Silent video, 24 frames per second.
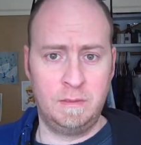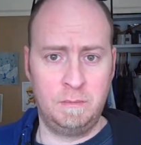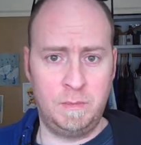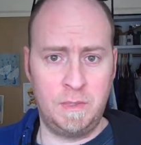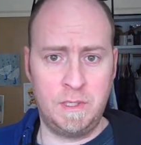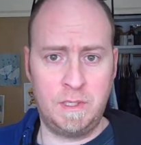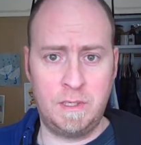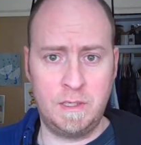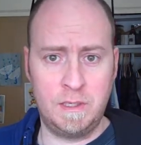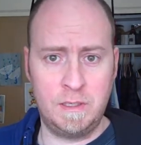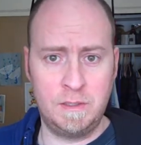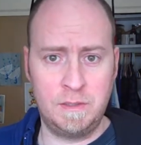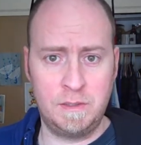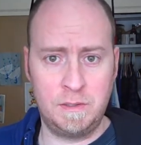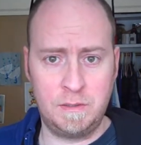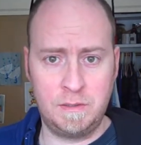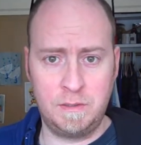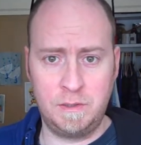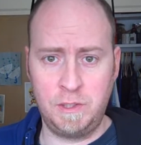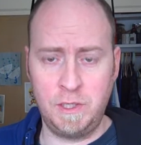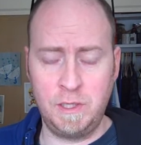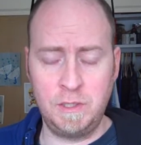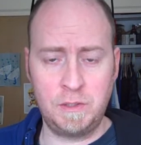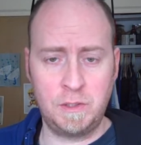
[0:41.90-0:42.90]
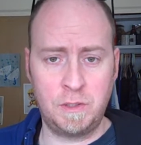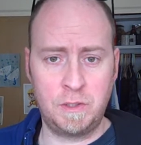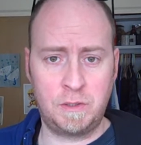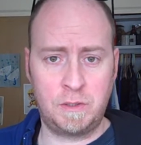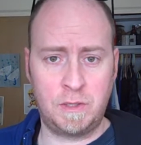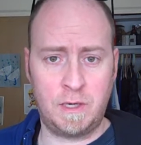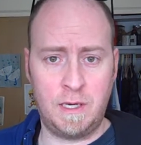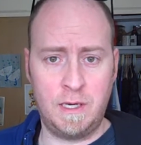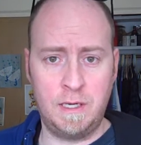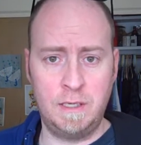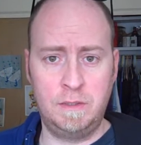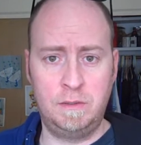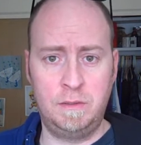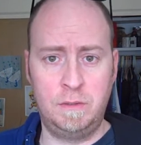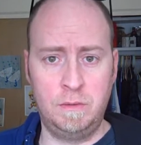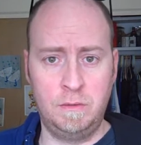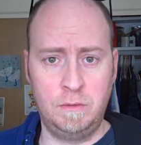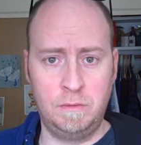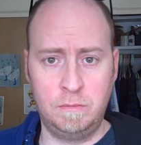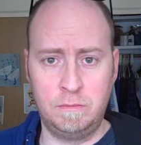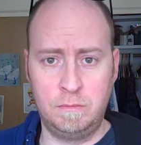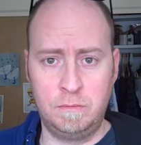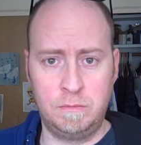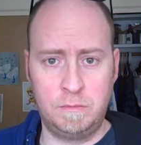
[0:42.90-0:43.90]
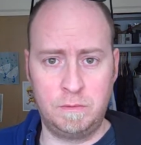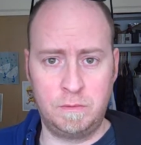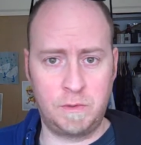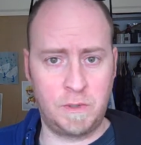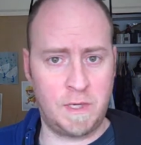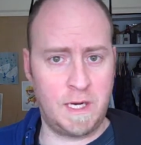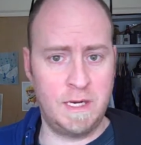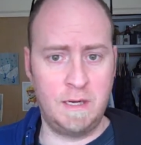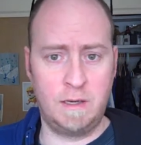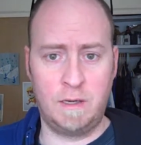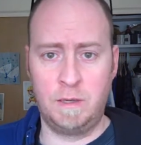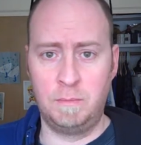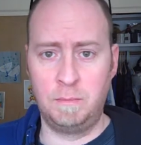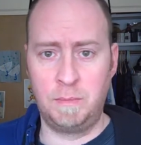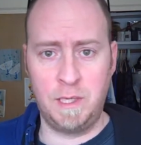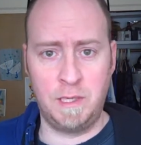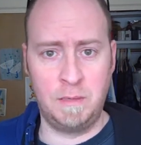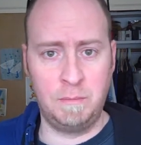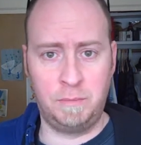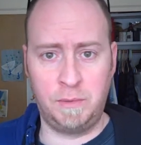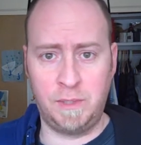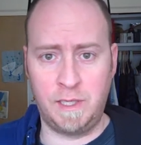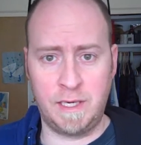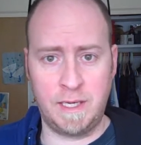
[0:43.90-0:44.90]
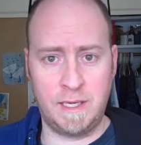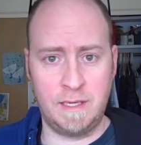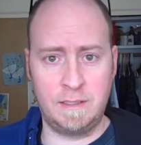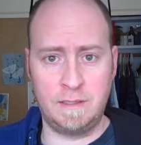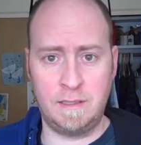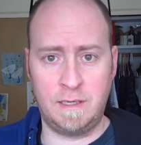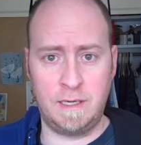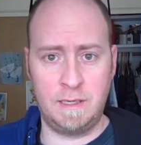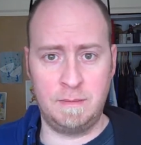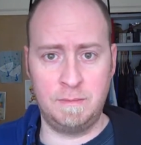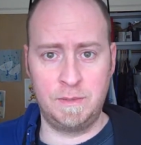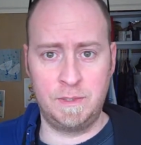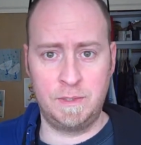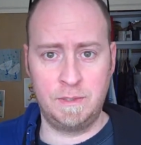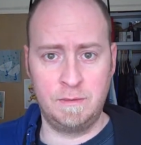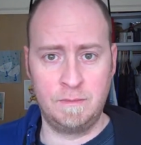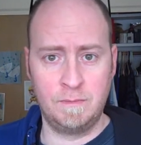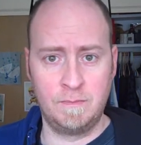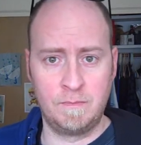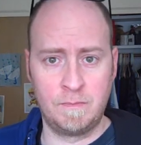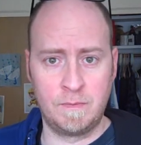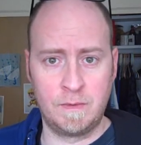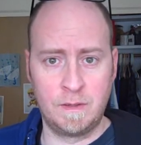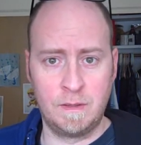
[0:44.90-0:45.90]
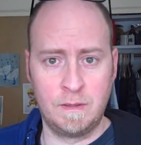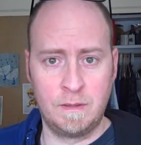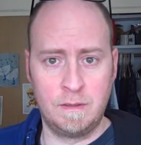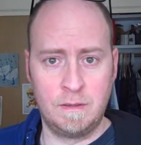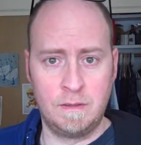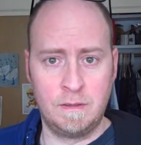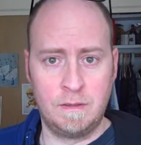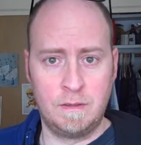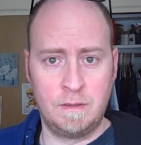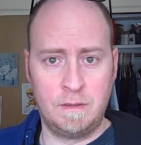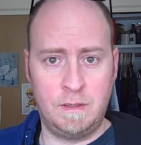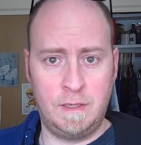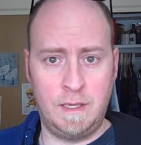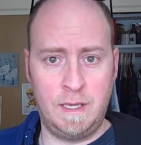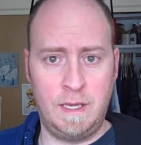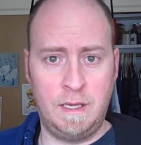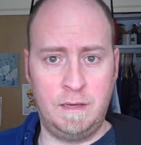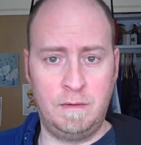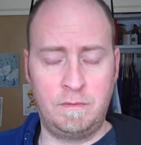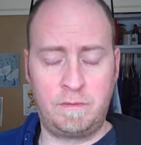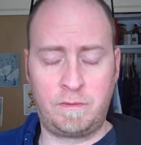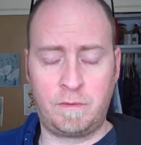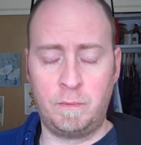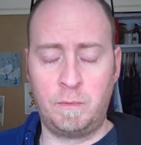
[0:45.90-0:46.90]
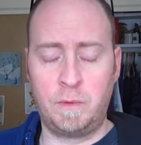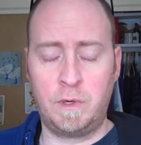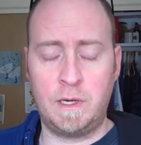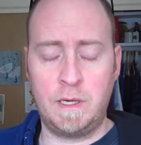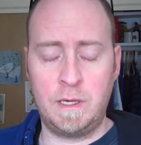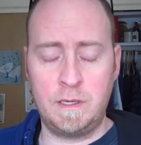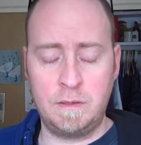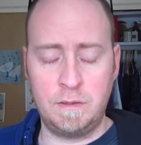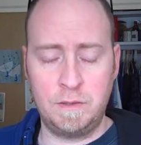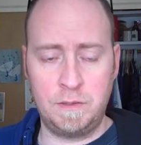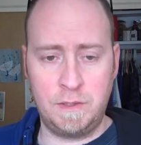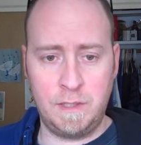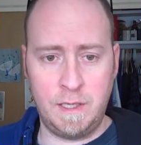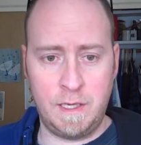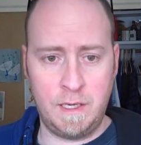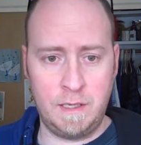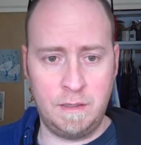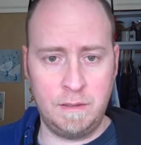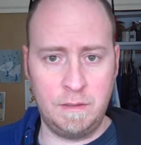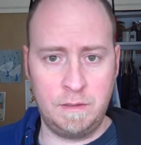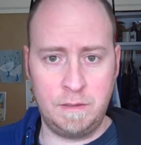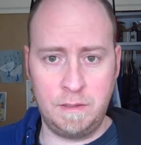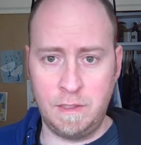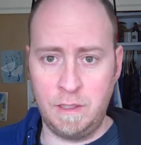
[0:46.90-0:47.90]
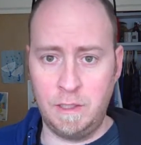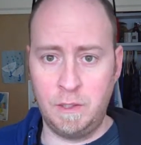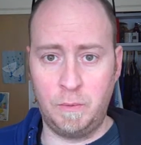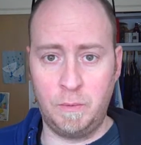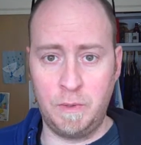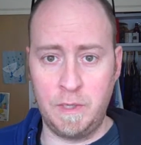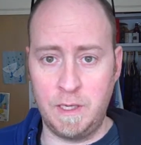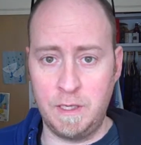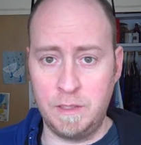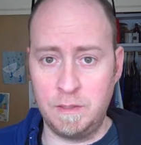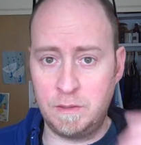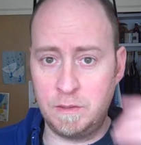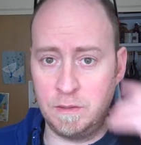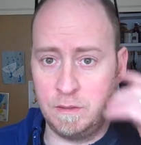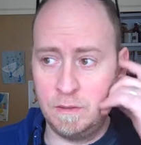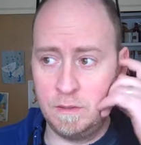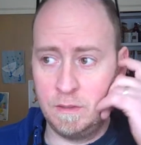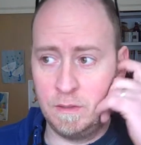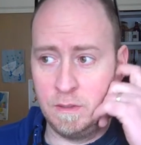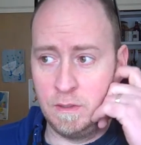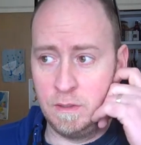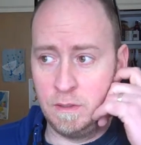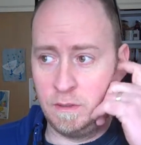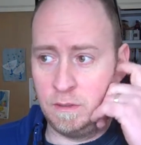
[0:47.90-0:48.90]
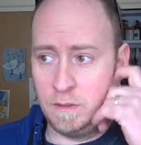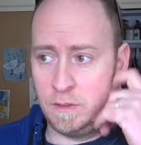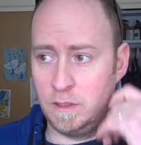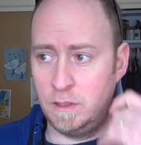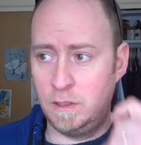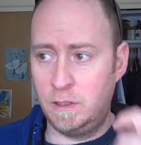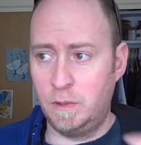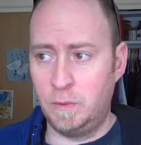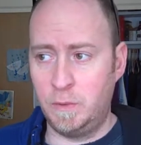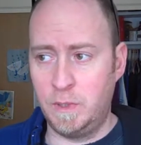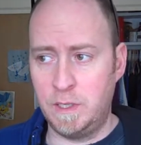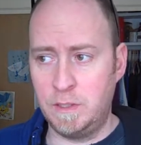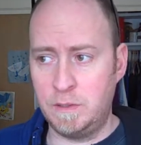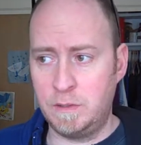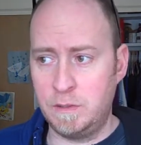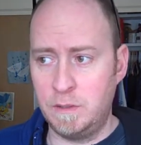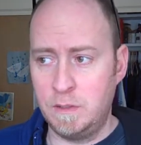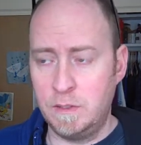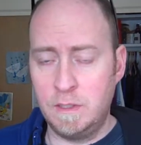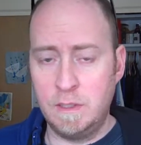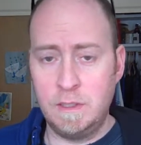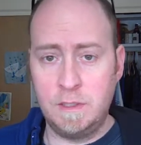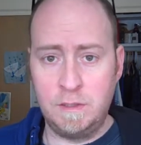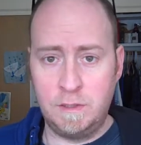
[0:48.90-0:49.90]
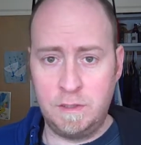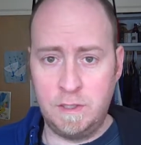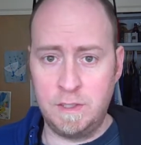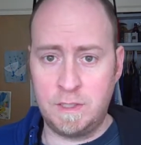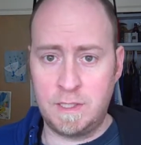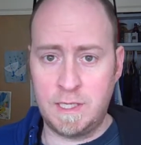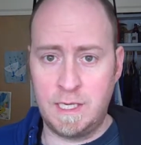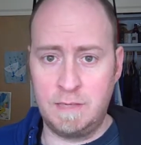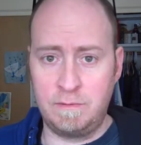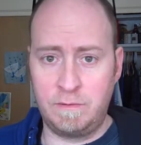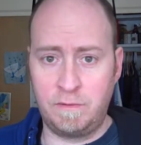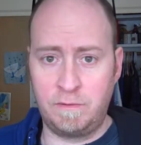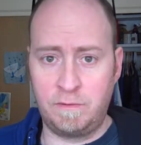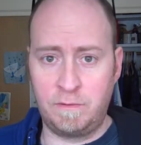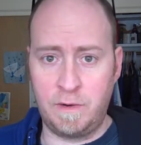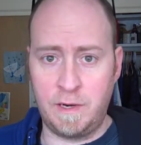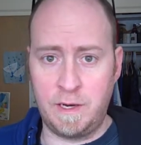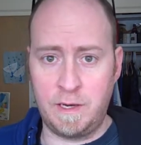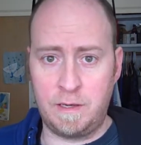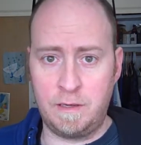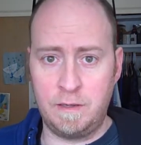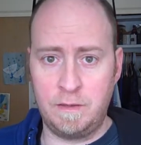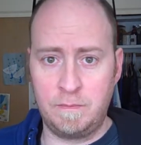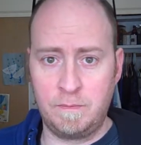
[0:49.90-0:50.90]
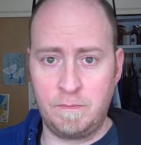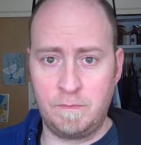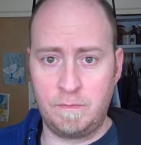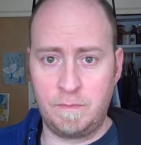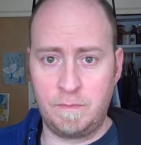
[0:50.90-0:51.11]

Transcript: Because Ginger tried to dry hump him plenty of times, and from what I understand, Tina Louise, Tina Louise, she's kind of a freak,